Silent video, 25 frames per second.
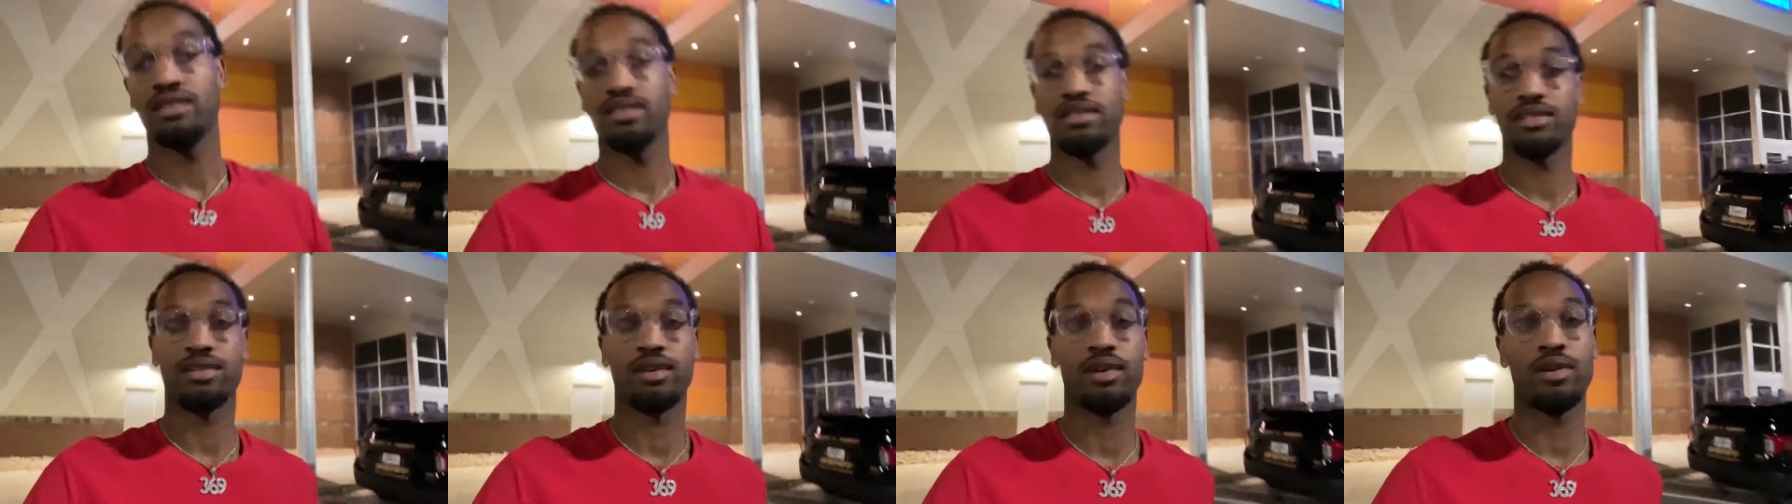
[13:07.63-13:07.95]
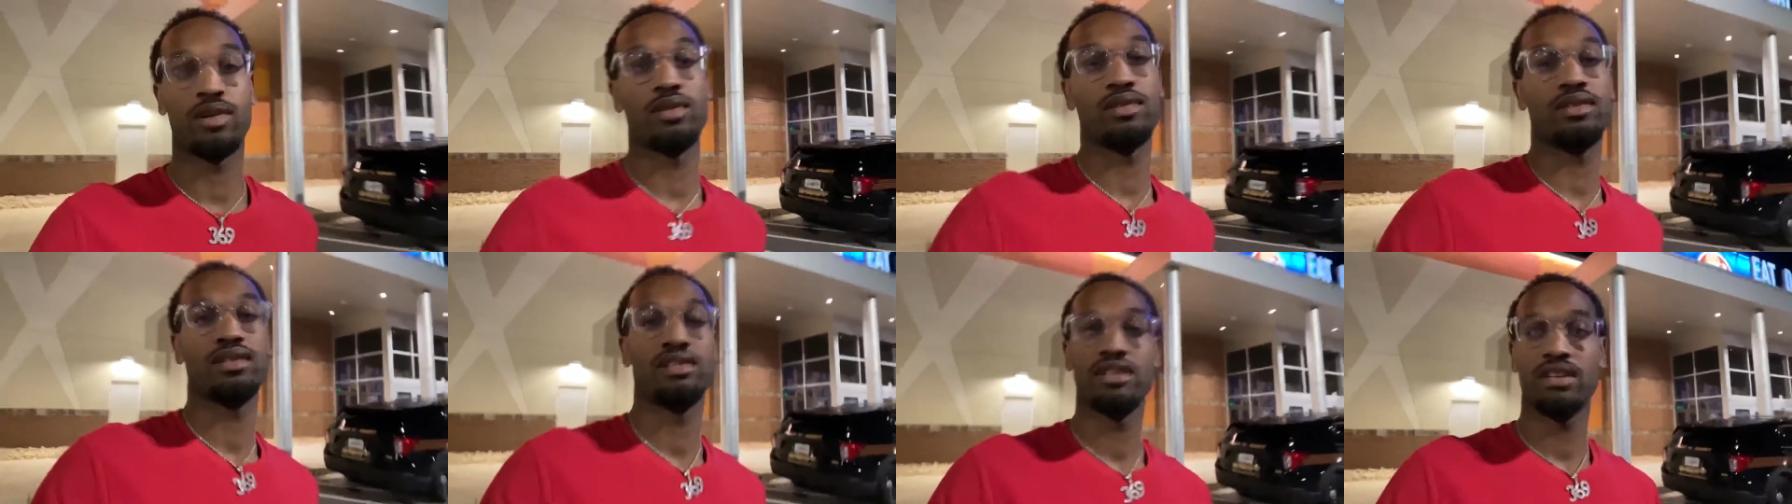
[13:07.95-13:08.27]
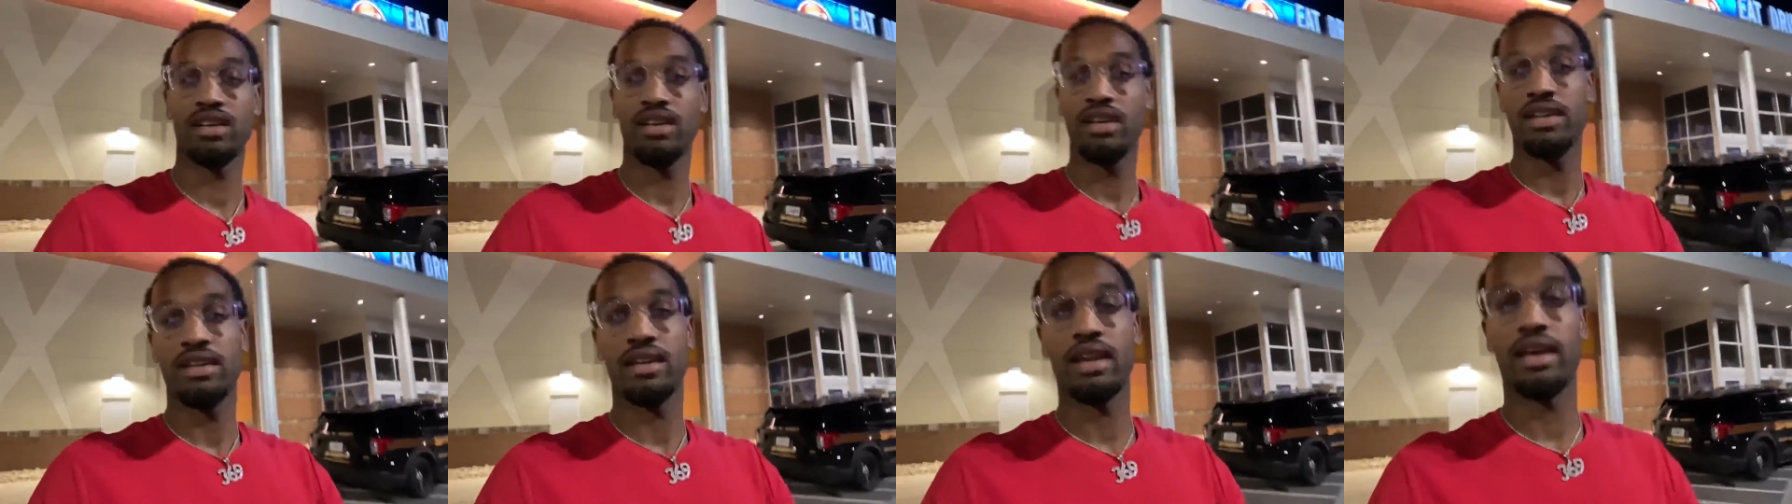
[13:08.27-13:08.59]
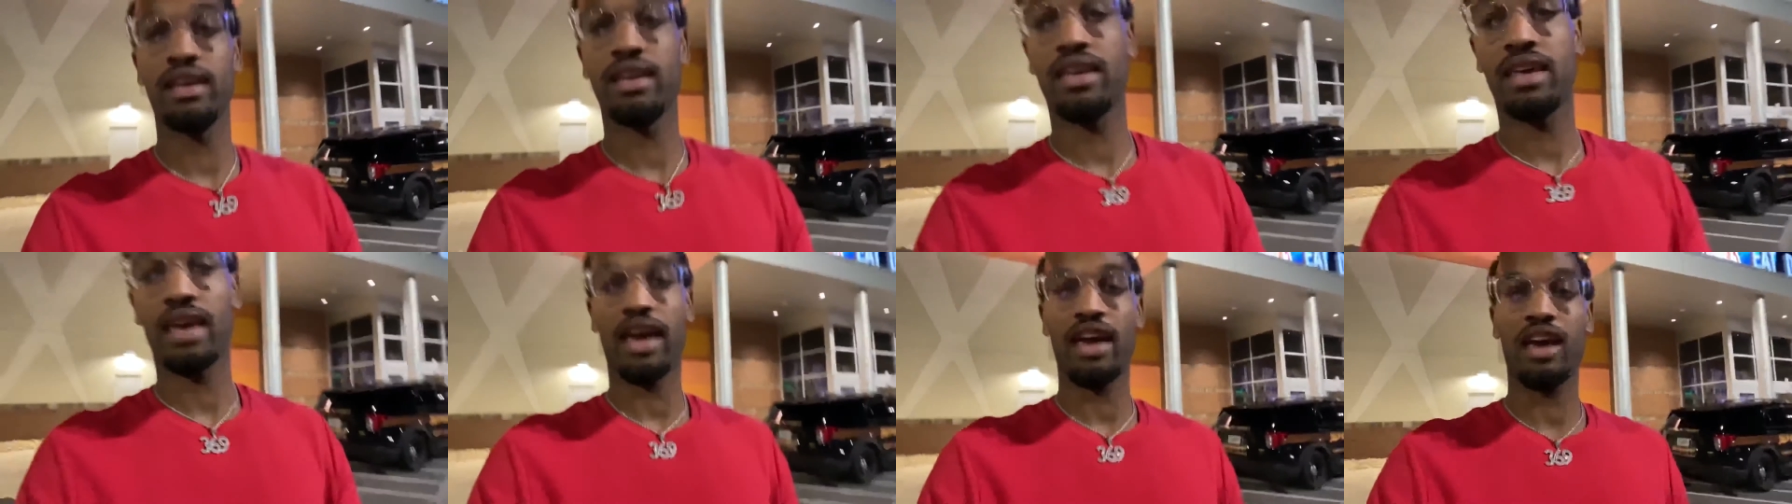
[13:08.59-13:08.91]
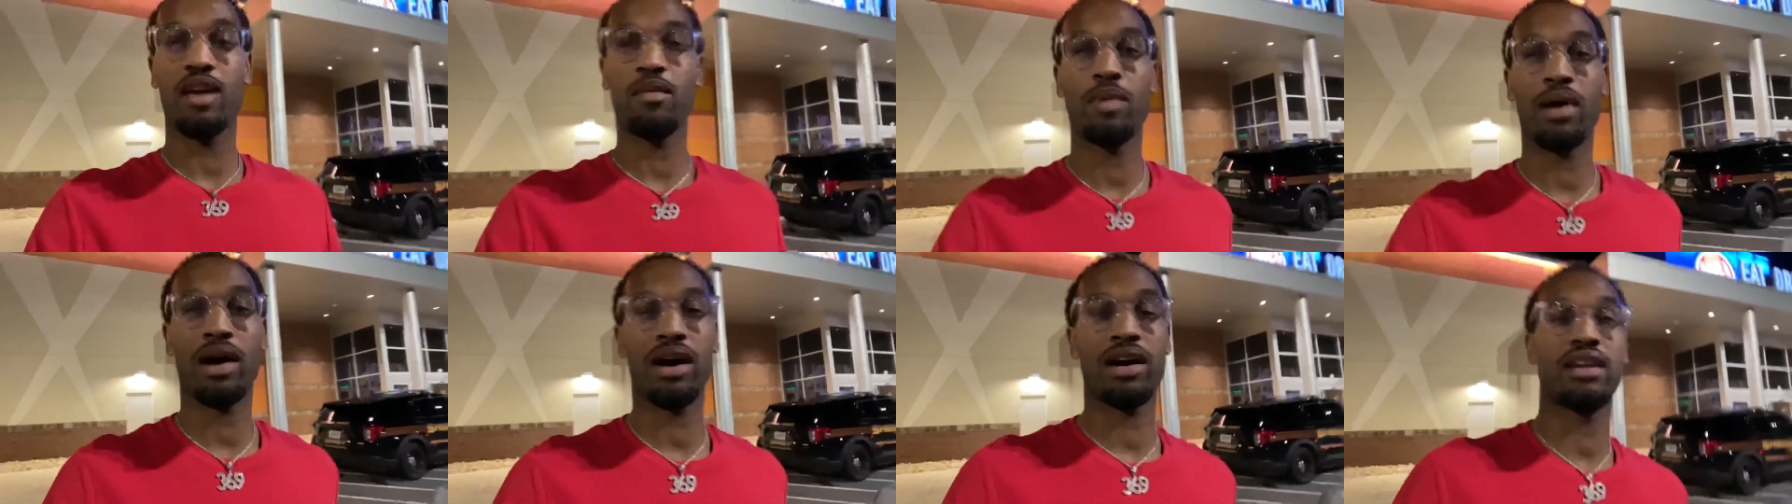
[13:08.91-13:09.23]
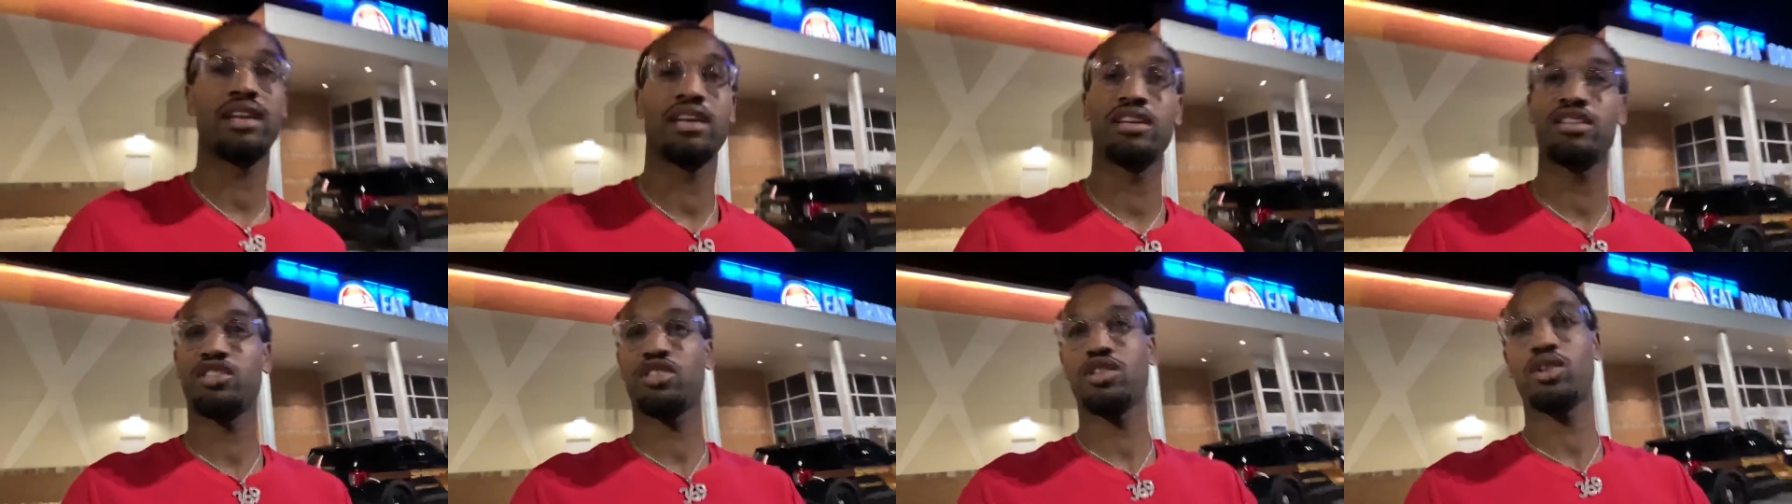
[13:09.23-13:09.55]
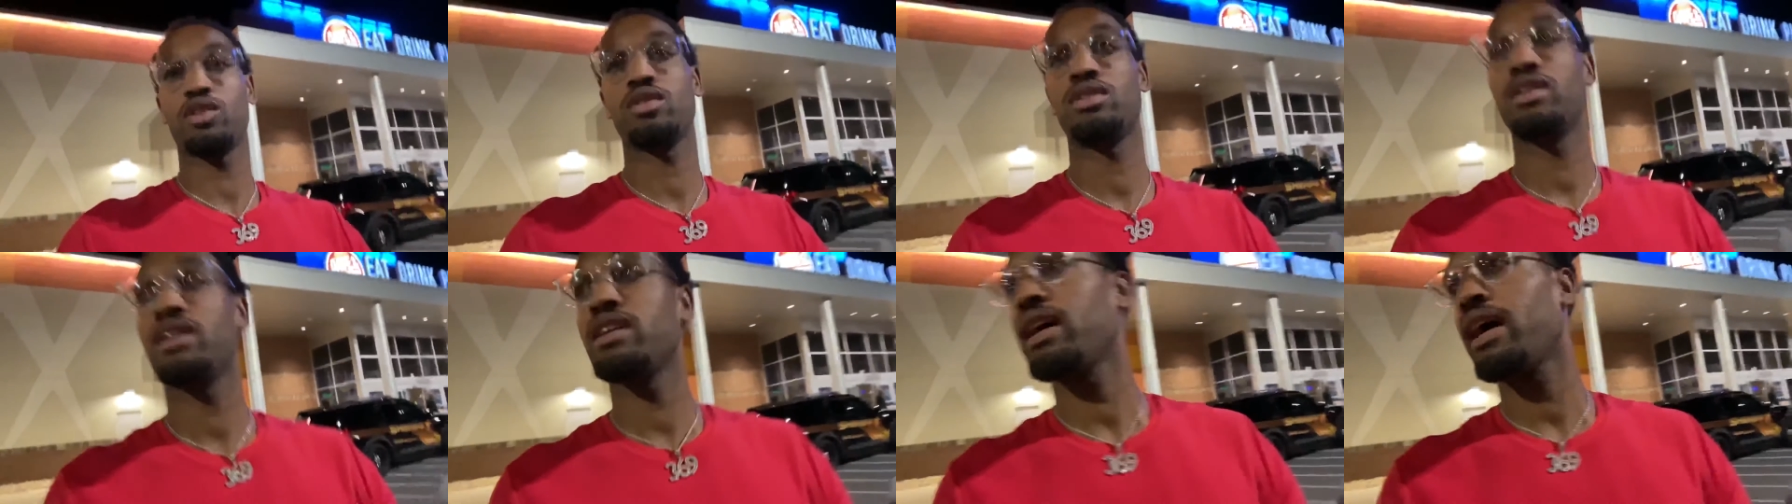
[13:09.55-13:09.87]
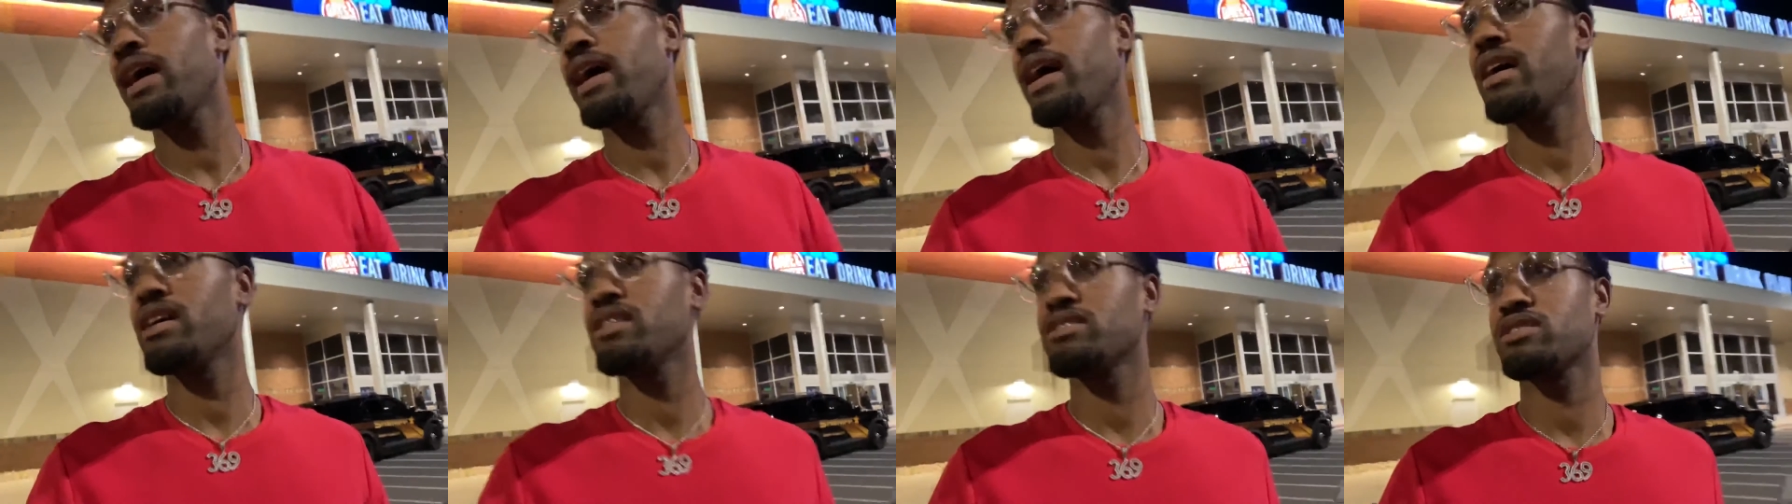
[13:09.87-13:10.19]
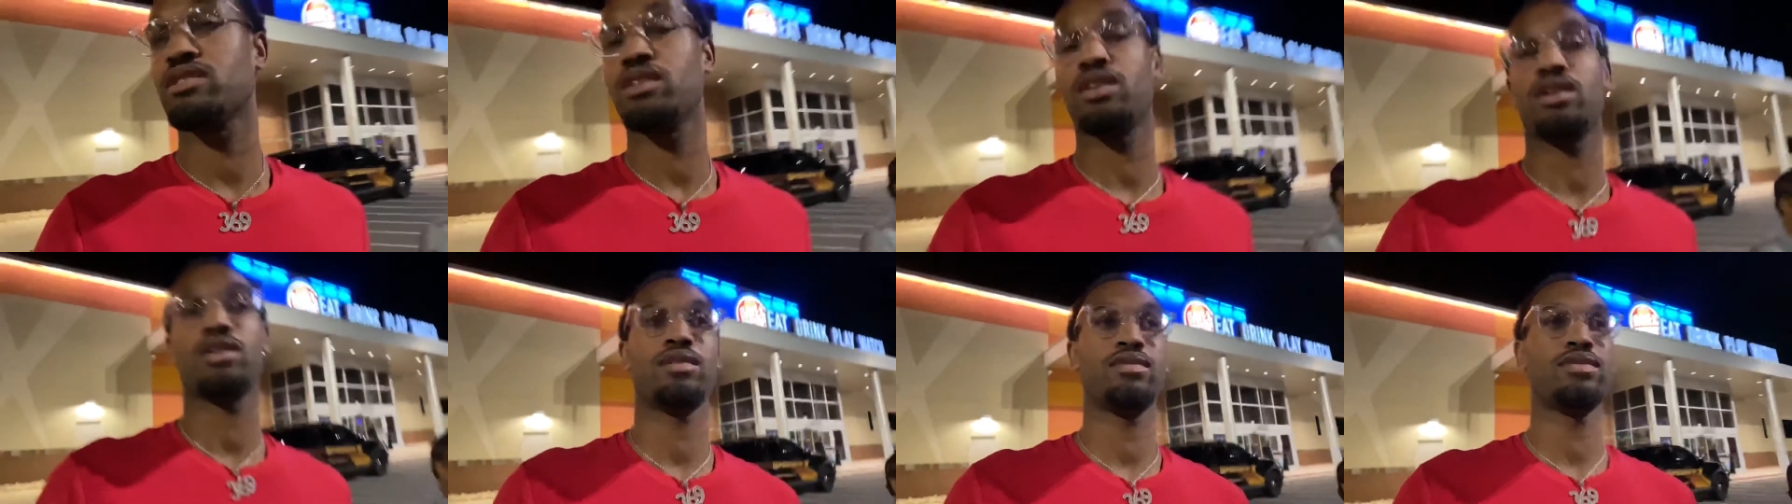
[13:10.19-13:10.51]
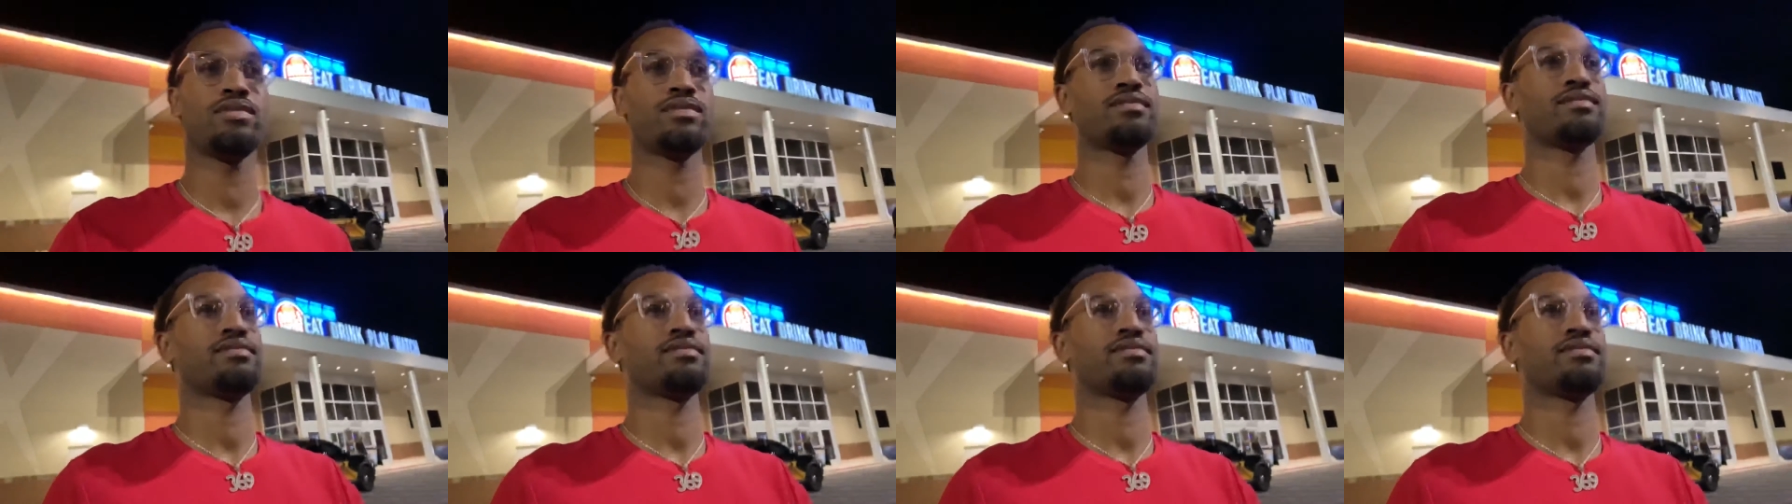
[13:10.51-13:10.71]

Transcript: So they came out, they showed their ass off.